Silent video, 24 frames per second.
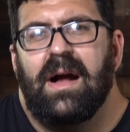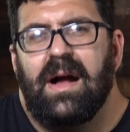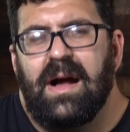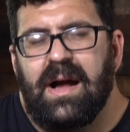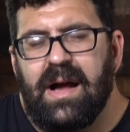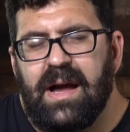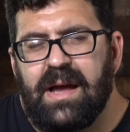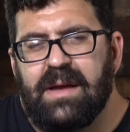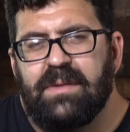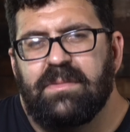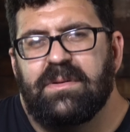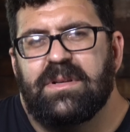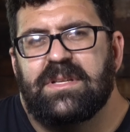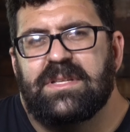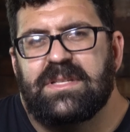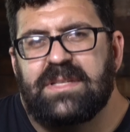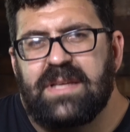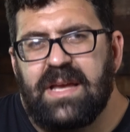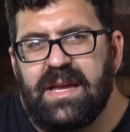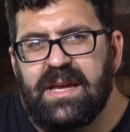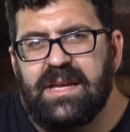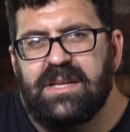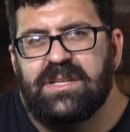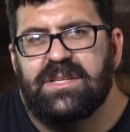I would
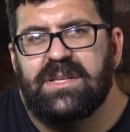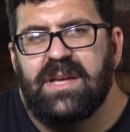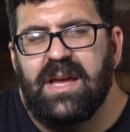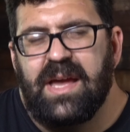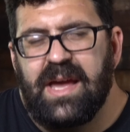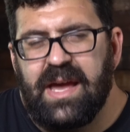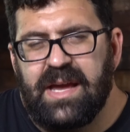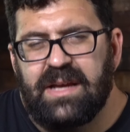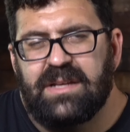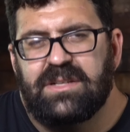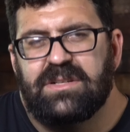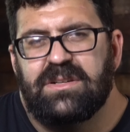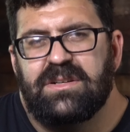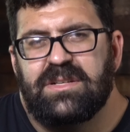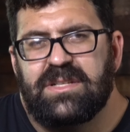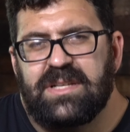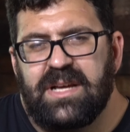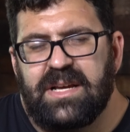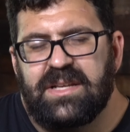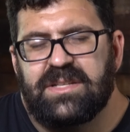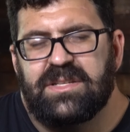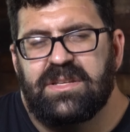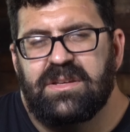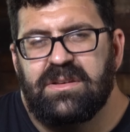say to
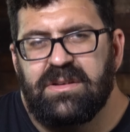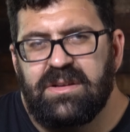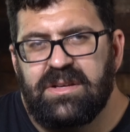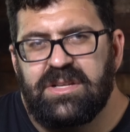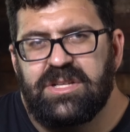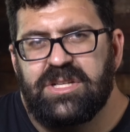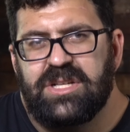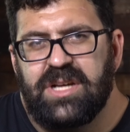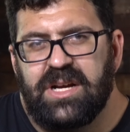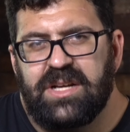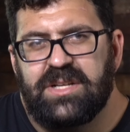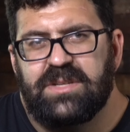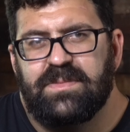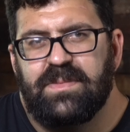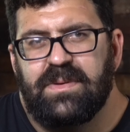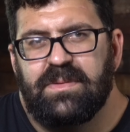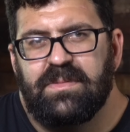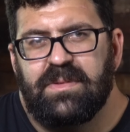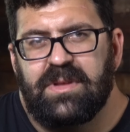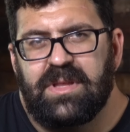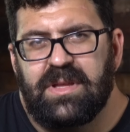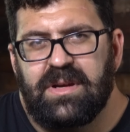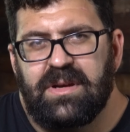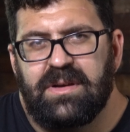exercise good judgment
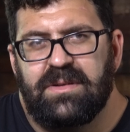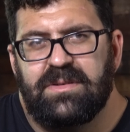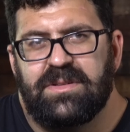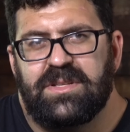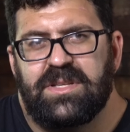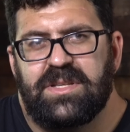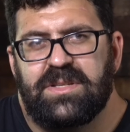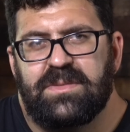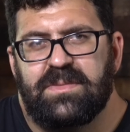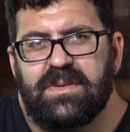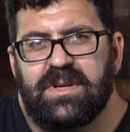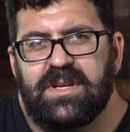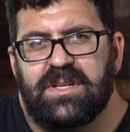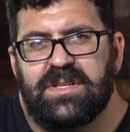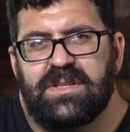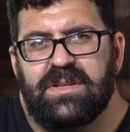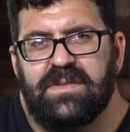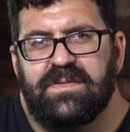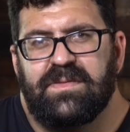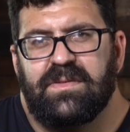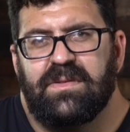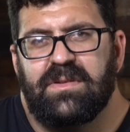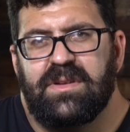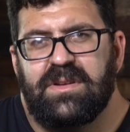with hoses, because
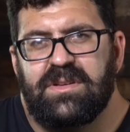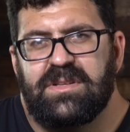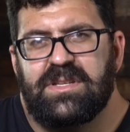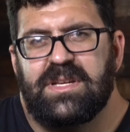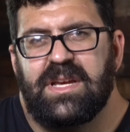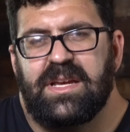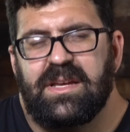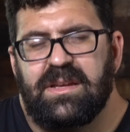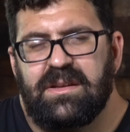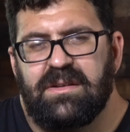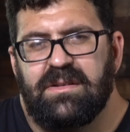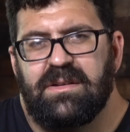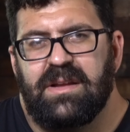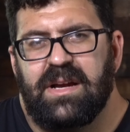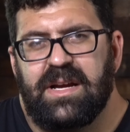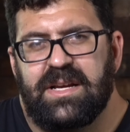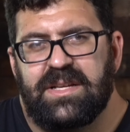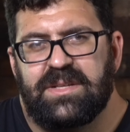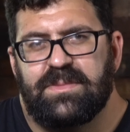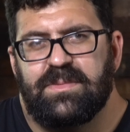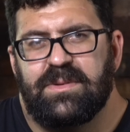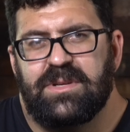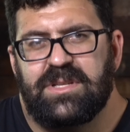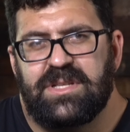before you take your
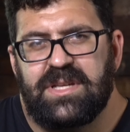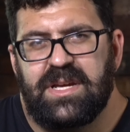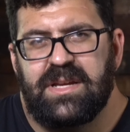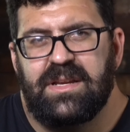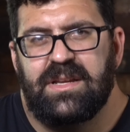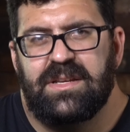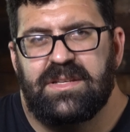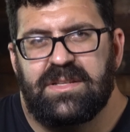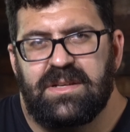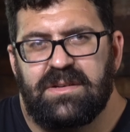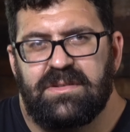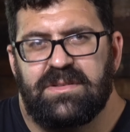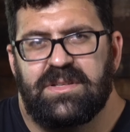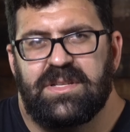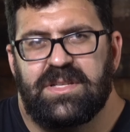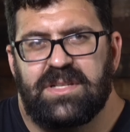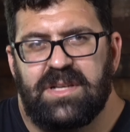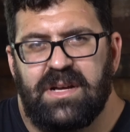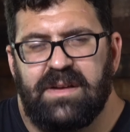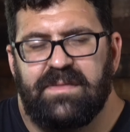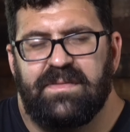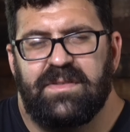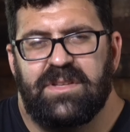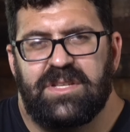nice Mercedes hoses
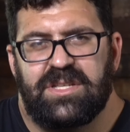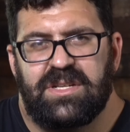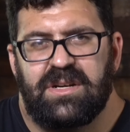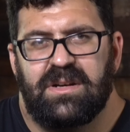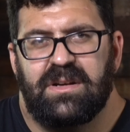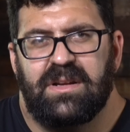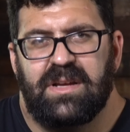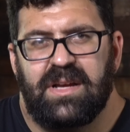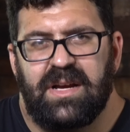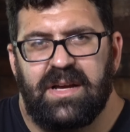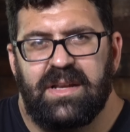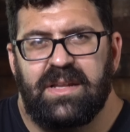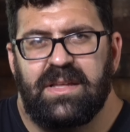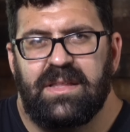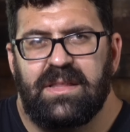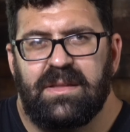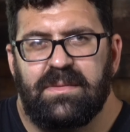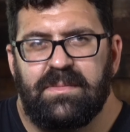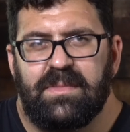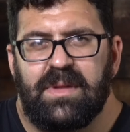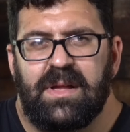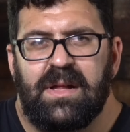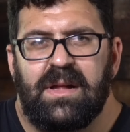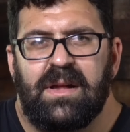off and start cutting
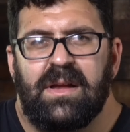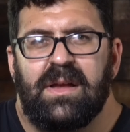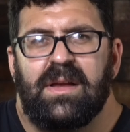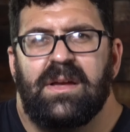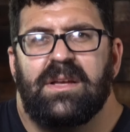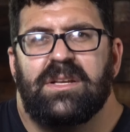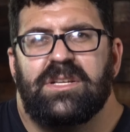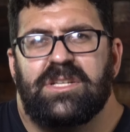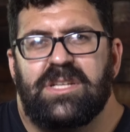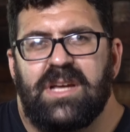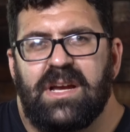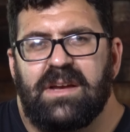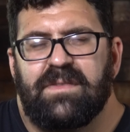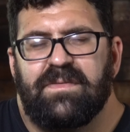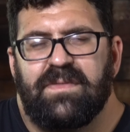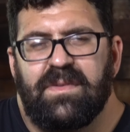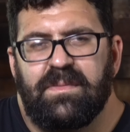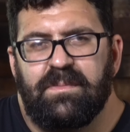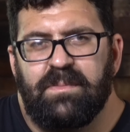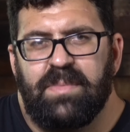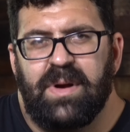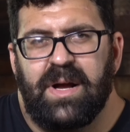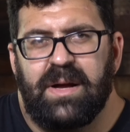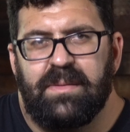them, check for
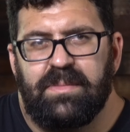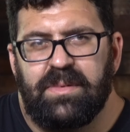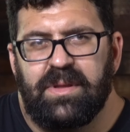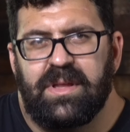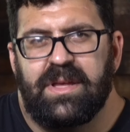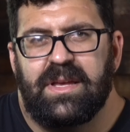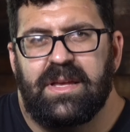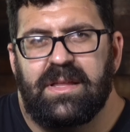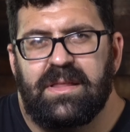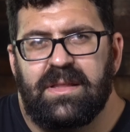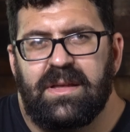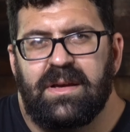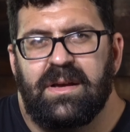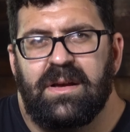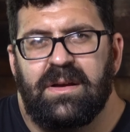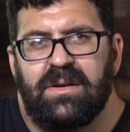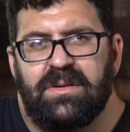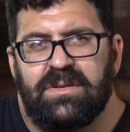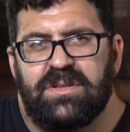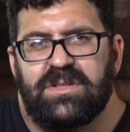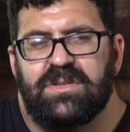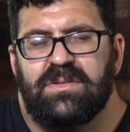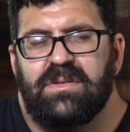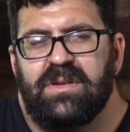bubbling in the
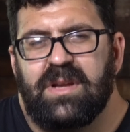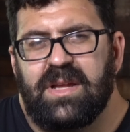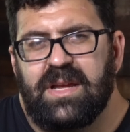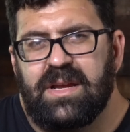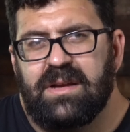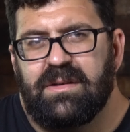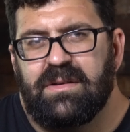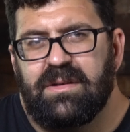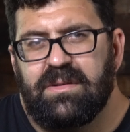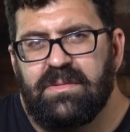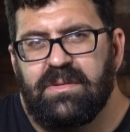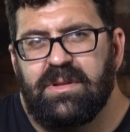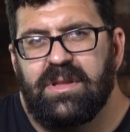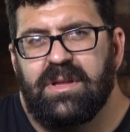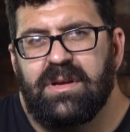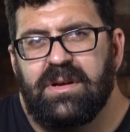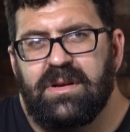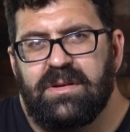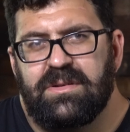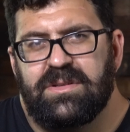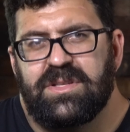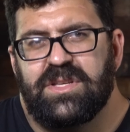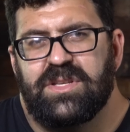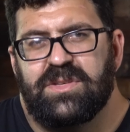hose or an area where the
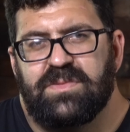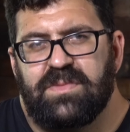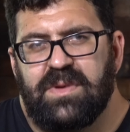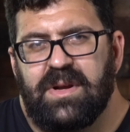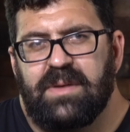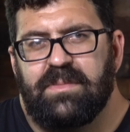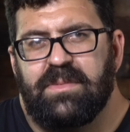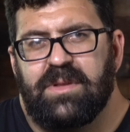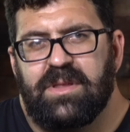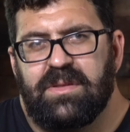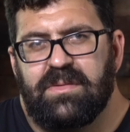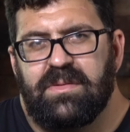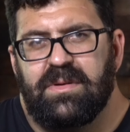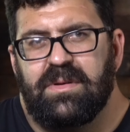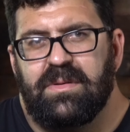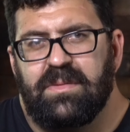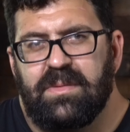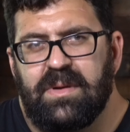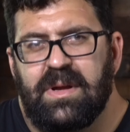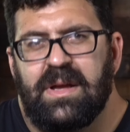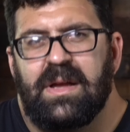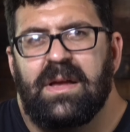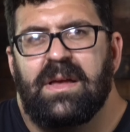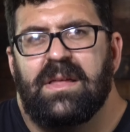hose is rubbed
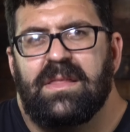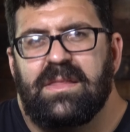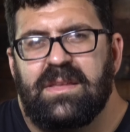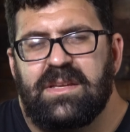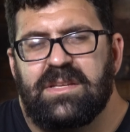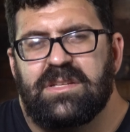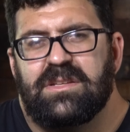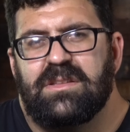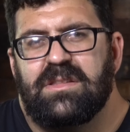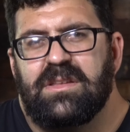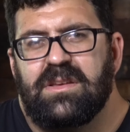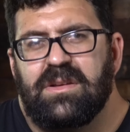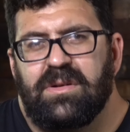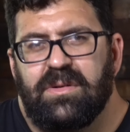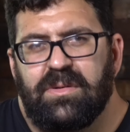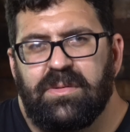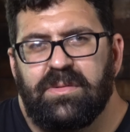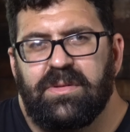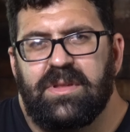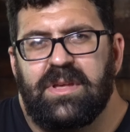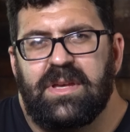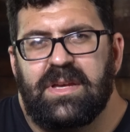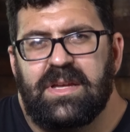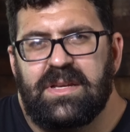through. These are the
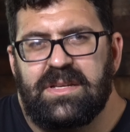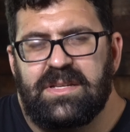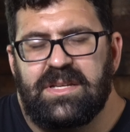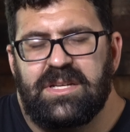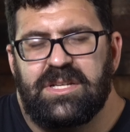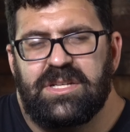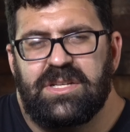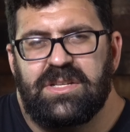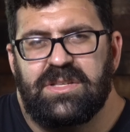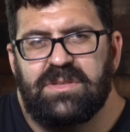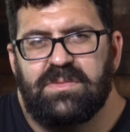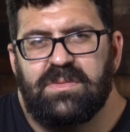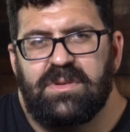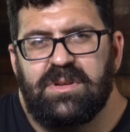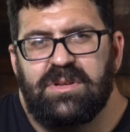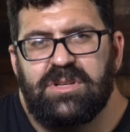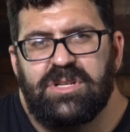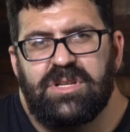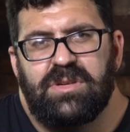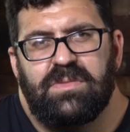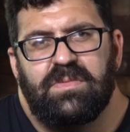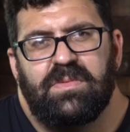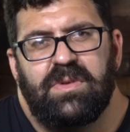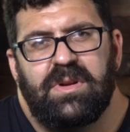only conditions where you
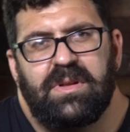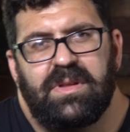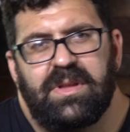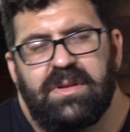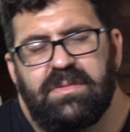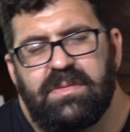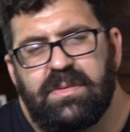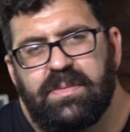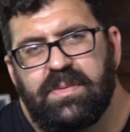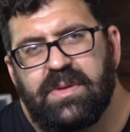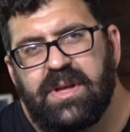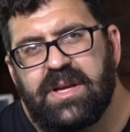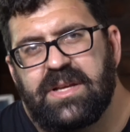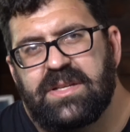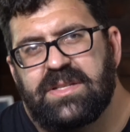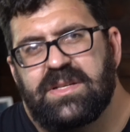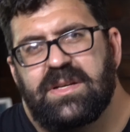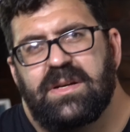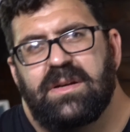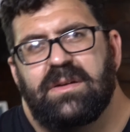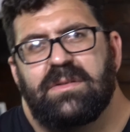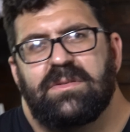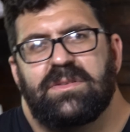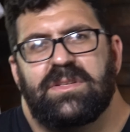should really replace
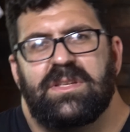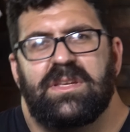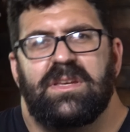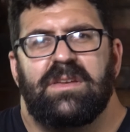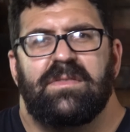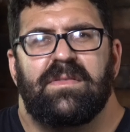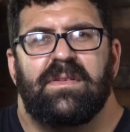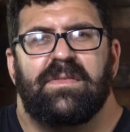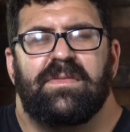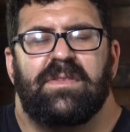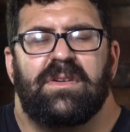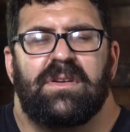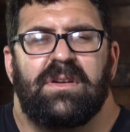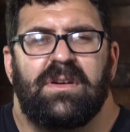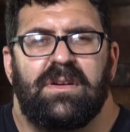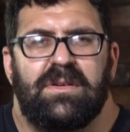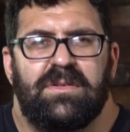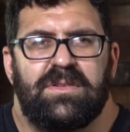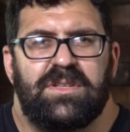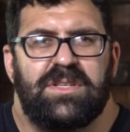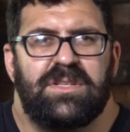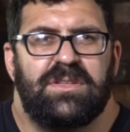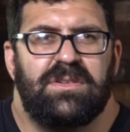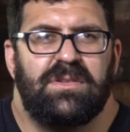a hose. Even if your
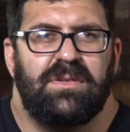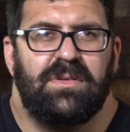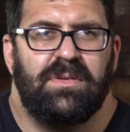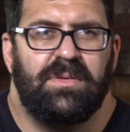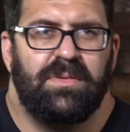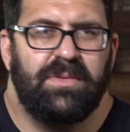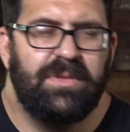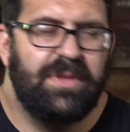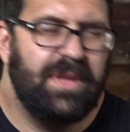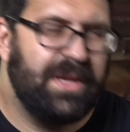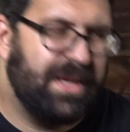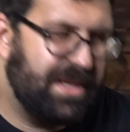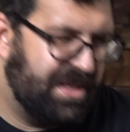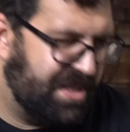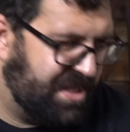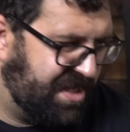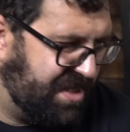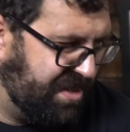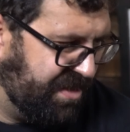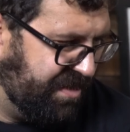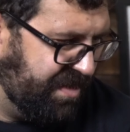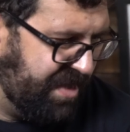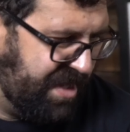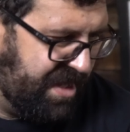hoses are old, they can
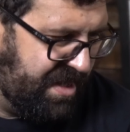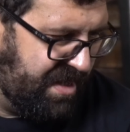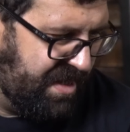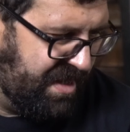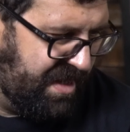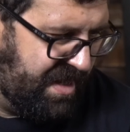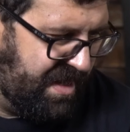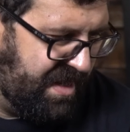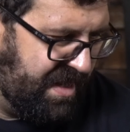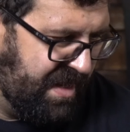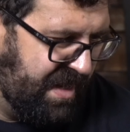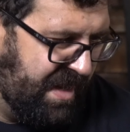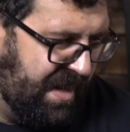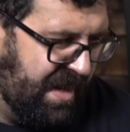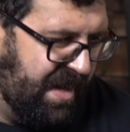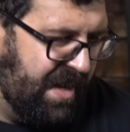still be good.